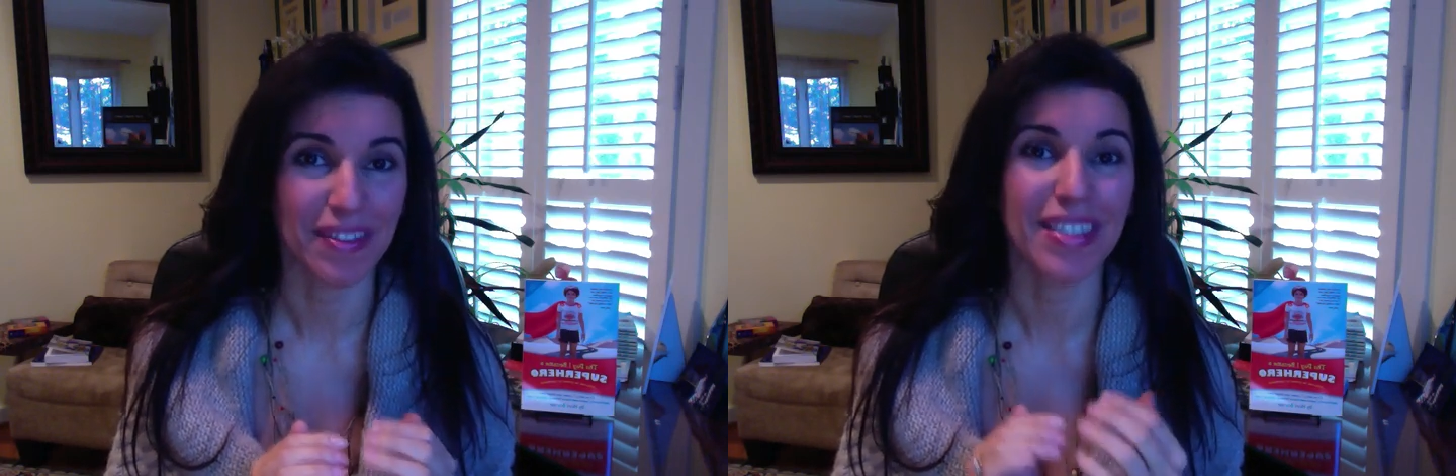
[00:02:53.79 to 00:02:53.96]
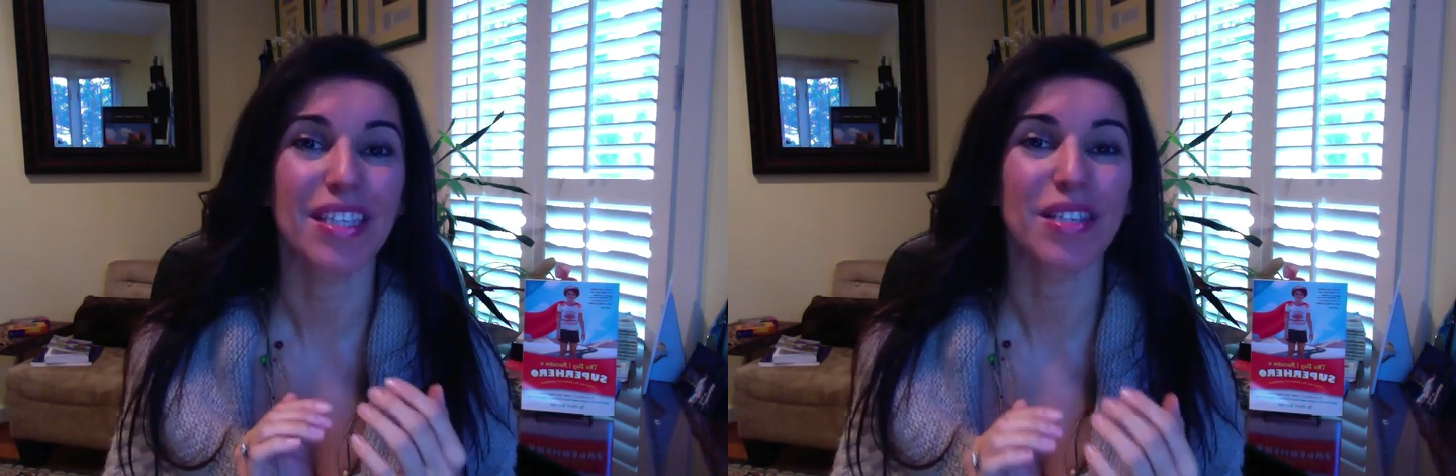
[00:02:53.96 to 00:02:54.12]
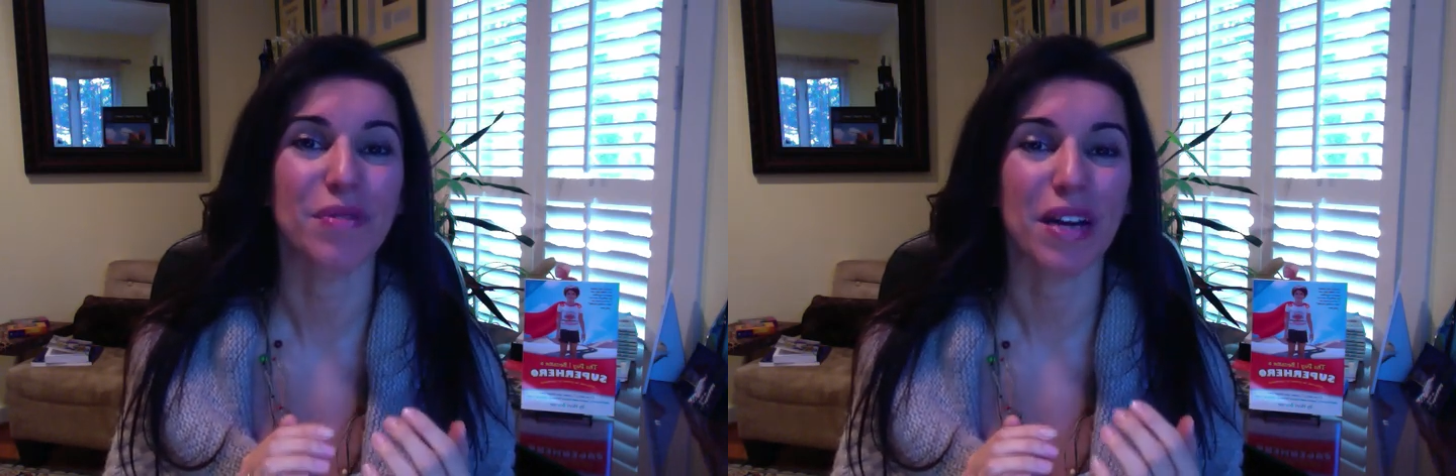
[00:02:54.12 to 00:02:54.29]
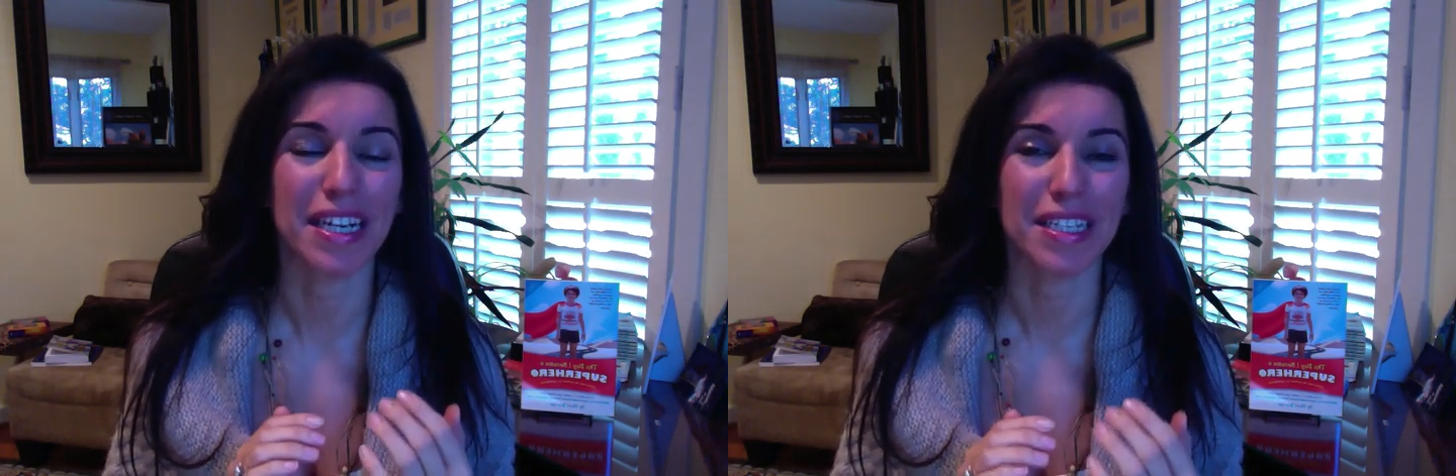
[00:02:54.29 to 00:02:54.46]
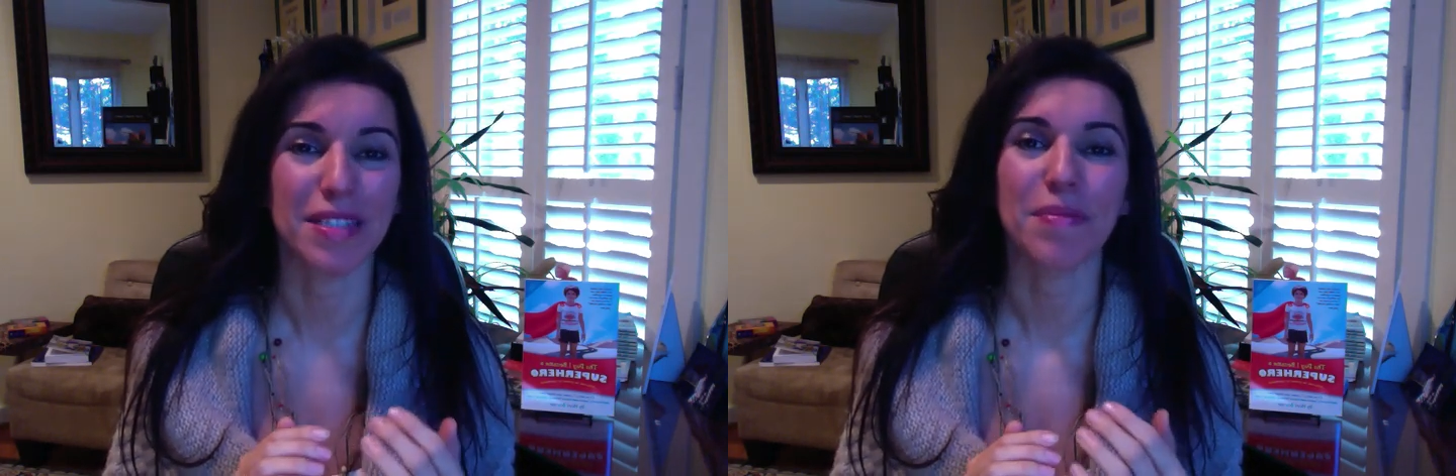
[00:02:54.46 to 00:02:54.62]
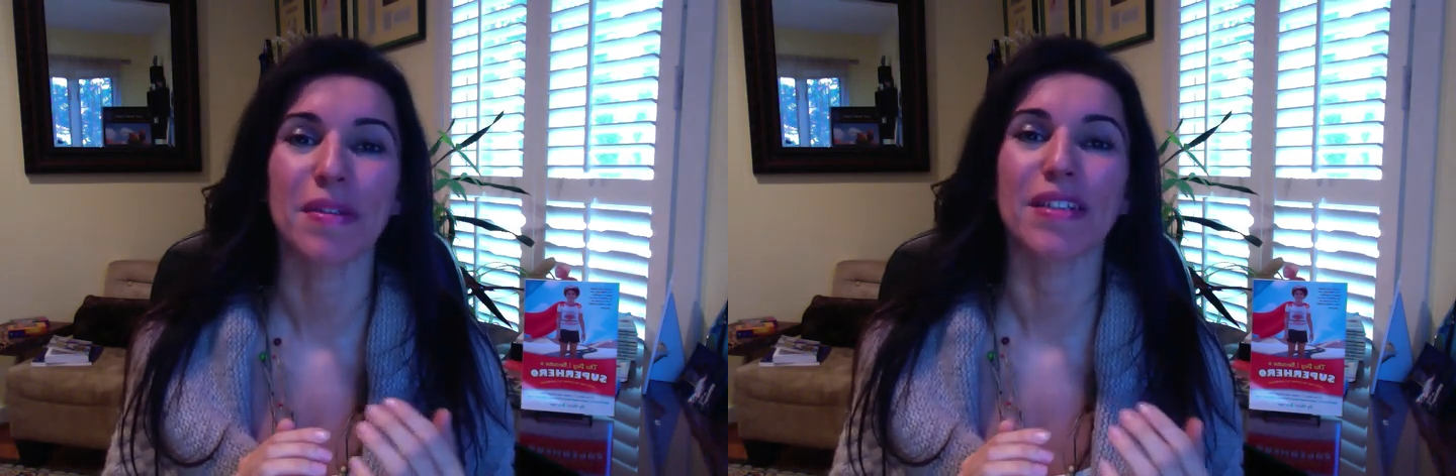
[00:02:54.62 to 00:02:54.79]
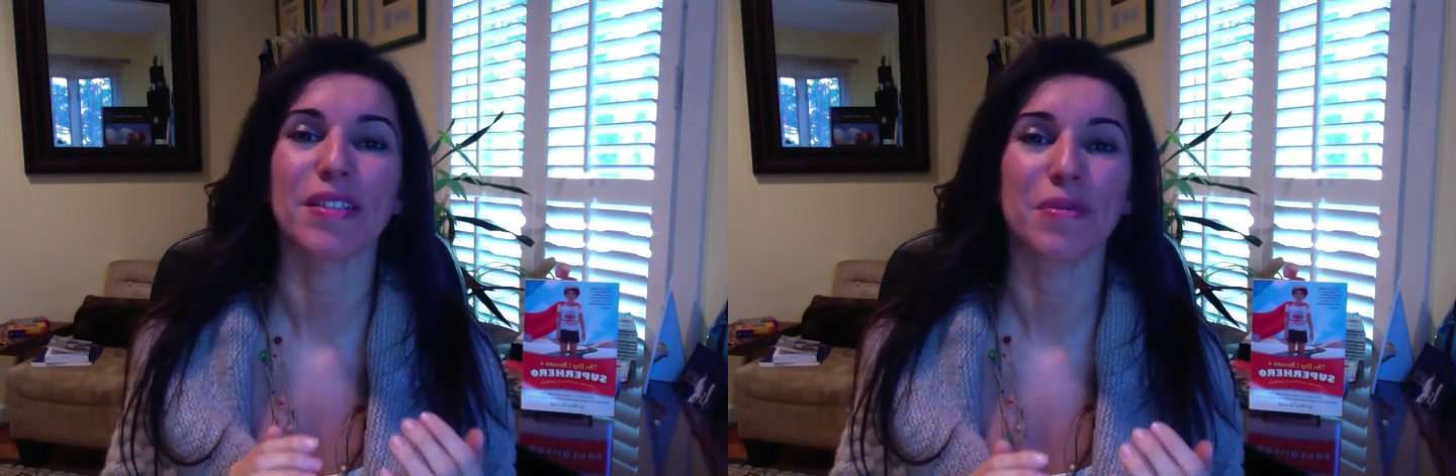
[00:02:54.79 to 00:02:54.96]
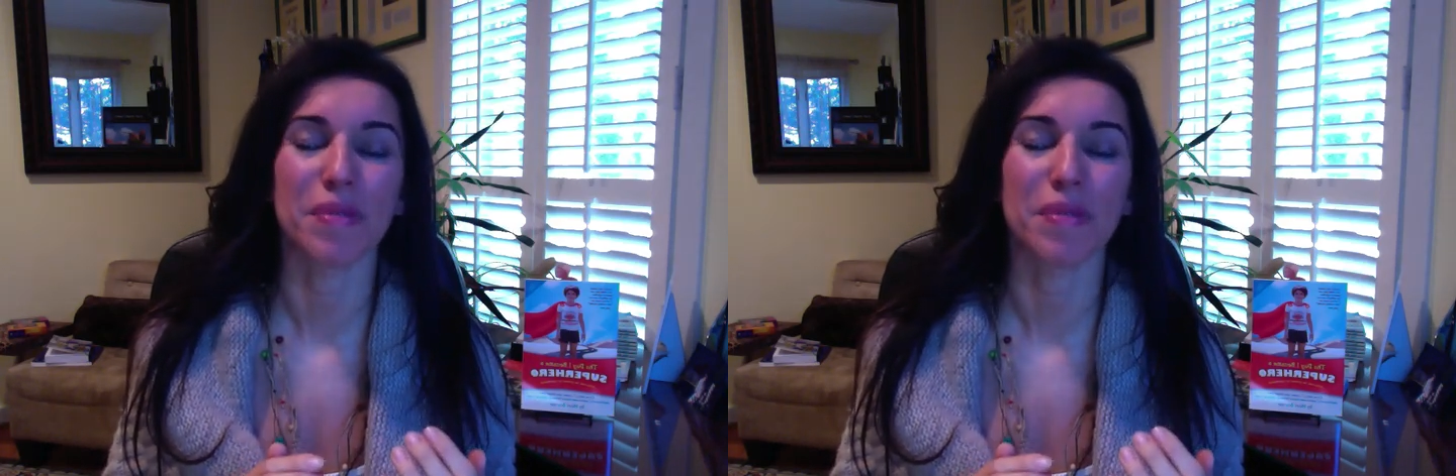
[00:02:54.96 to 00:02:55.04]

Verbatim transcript: This is why I experienced